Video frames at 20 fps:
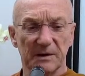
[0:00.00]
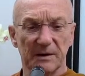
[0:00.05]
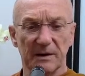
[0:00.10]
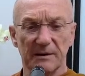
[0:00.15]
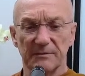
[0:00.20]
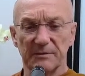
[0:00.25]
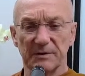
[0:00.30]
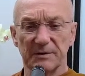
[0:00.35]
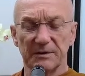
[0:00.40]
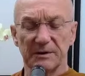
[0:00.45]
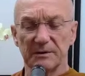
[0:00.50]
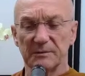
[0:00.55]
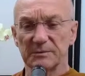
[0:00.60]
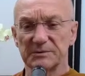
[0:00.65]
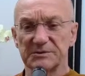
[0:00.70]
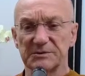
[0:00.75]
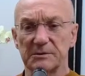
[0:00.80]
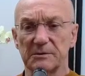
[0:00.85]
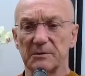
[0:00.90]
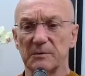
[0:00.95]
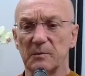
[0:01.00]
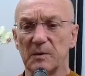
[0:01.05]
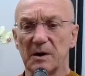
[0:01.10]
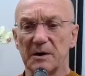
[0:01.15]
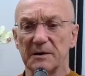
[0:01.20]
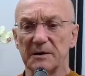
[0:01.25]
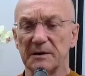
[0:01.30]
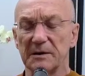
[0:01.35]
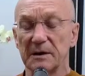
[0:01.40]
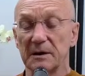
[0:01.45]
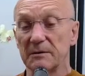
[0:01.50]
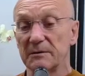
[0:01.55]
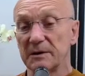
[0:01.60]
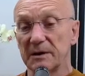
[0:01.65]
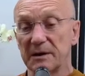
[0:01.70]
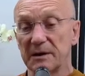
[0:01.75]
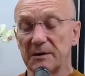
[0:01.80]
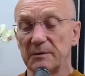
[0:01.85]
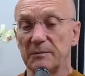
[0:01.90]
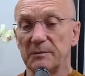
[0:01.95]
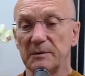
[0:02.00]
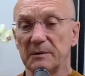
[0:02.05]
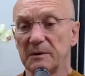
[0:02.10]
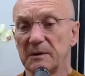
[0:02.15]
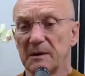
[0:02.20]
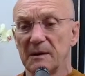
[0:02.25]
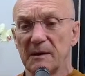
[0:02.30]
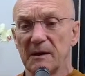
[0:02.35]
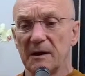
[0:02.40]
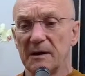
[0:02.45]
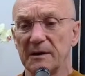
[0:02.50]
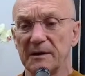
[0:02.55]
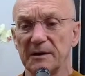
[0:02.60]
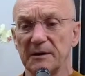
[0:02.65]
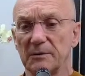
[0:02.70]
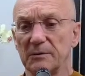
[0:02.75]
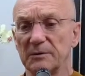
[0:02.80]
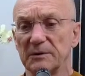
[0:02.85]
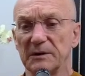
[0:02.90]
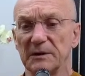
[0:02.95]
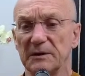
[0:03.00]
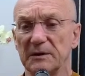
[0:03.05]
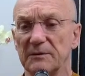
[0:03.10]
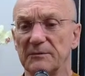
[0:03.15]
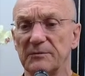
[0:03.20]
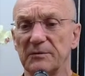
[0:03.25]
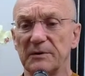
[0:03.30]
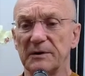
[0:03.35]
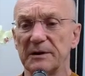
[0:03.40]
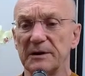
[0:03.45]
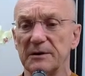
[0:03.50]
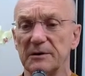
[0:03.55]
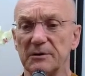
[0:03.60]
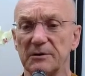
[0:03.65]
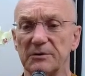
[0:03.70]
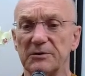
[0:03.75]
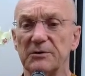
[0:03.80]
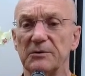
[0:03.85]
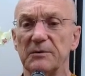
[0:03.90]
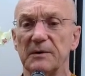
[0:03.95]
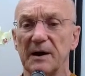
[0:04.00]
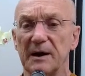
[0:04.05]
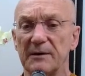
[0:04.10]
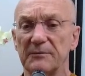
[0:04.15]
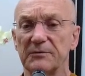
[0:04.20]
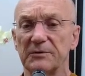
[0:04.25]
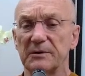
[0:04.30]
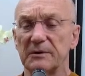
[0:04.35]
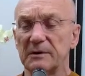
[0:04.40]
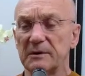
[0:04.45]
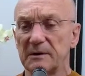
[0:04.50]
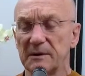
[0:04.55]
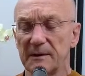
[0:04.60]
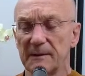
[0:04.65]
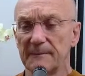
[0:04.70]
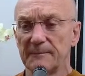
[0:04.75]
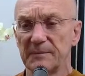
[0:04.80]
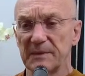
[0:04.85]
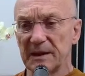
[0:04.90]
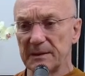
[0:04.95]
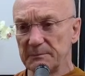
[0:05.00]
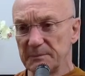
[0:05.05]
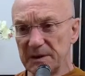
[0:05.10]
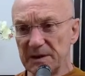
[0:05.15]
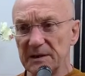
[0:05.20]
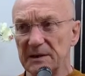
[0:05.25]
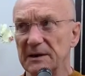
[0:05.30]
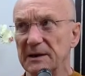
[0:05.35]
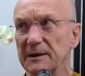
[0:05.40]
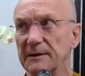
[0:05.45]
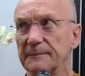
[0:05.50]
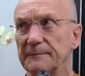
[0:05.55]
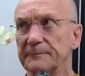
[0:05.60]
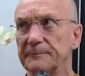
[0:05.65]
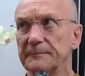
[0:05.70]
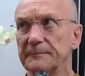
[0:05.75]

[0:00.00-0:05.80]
everything was sort of winding down, and I think he only lived for a year or two after that meeting,